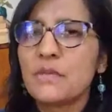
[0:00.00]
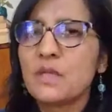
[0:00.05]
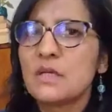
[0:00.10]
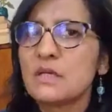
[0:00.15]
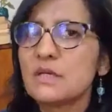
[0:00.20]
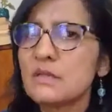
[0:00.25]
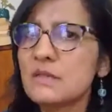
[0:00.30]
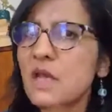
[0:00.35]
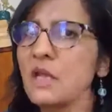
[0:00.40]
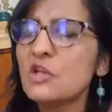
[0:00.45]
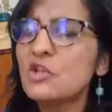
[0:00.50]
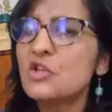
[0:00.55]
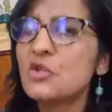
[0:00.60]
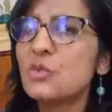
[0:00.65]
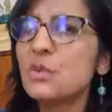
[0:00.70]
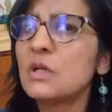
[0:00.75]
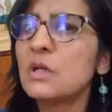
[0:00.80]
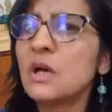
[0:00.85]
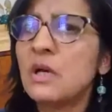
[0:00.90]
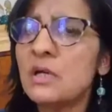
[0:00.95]
Such
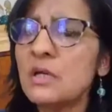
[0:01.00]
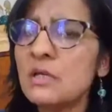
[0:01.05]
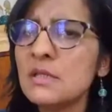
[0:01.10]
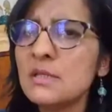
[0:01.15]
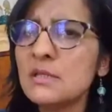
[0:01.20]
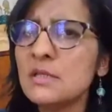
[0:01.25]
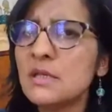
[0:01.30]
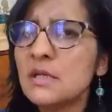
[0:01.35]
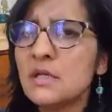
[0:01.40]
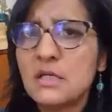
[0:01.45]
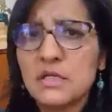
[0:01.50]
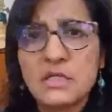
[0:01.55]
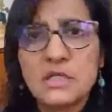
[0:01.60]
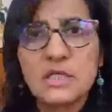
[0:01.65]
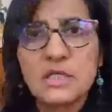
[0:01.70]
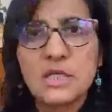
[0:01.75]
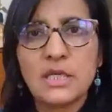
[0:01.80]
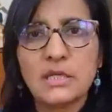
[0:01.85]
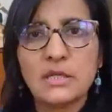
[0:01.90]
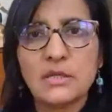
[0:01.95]
were his
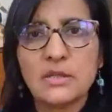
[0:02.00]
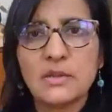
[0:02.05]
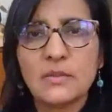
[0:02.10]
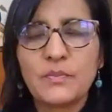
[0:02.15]
teeth.